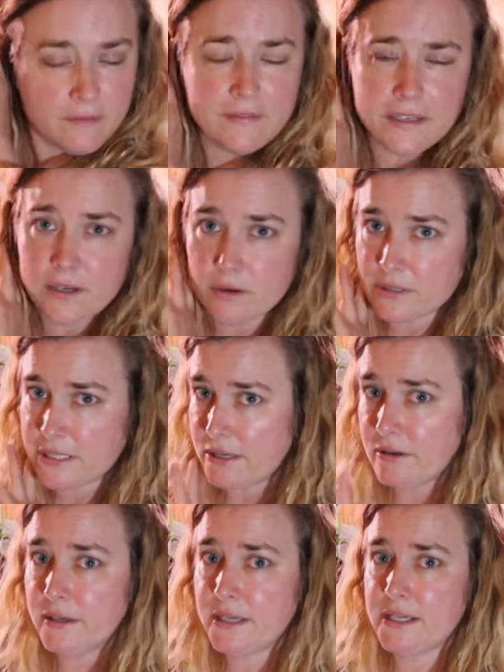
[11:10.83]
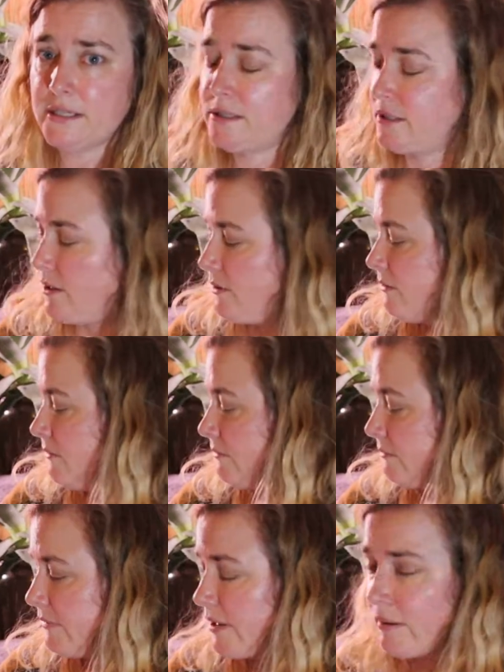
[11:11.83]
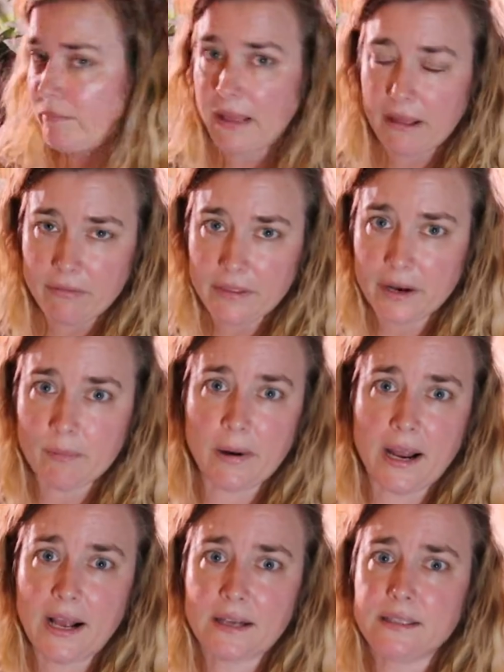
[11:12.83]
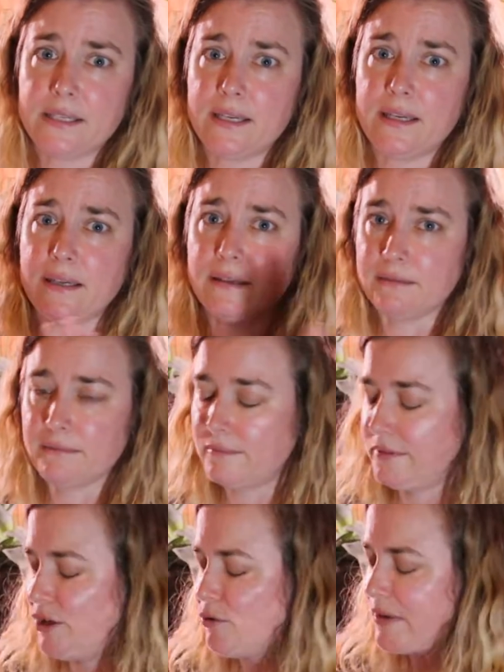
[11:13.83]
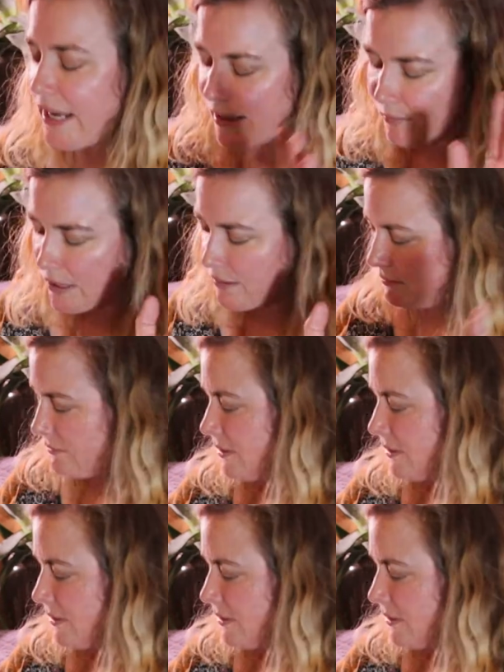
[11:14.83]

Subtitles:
video series. So the healthcare proxy and you name it,